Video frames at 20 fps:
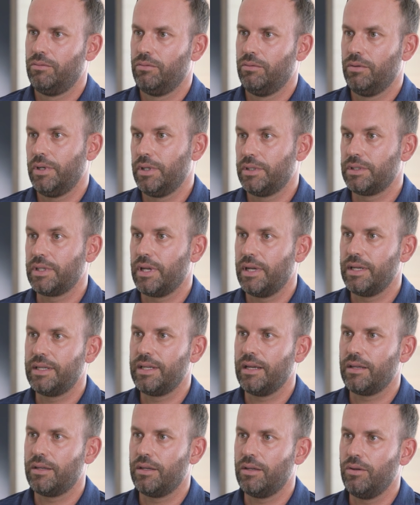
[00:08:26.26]
what is it going to
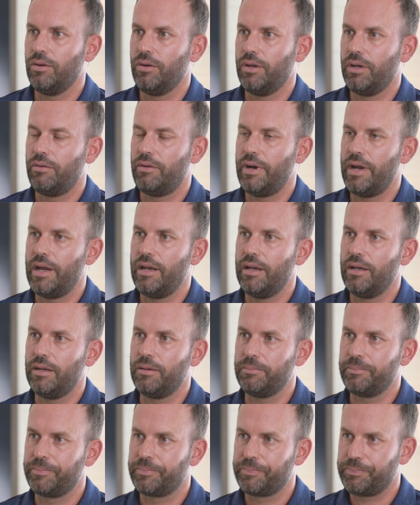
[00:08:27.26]
take to do it, right?
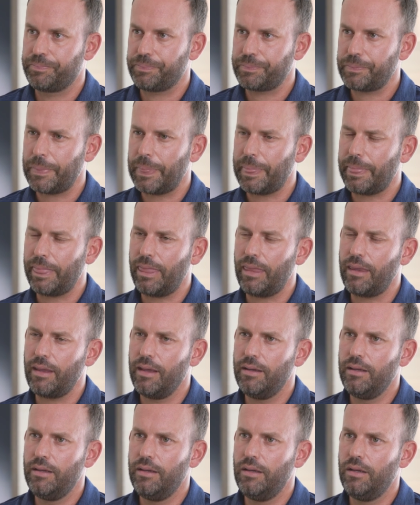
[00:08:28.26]

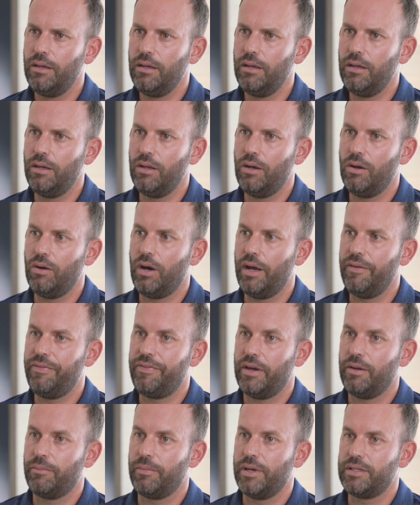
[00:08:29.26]
And you know, I
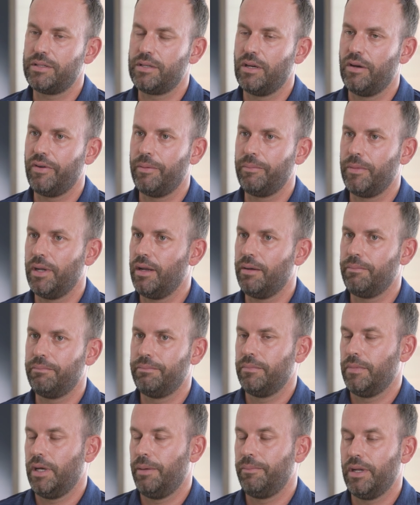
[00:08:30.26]
found myself, I'm not
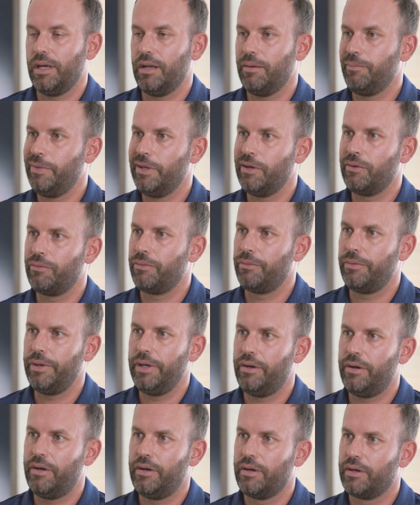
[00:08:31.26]
a big
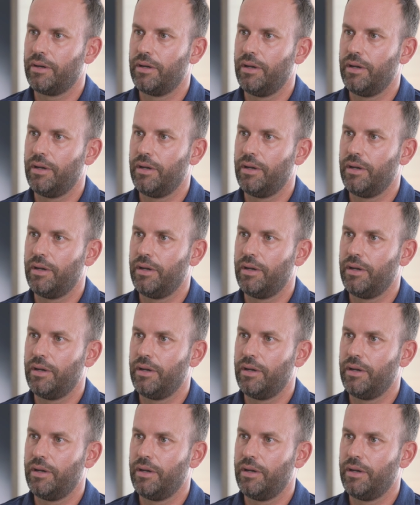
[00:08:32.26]
reader.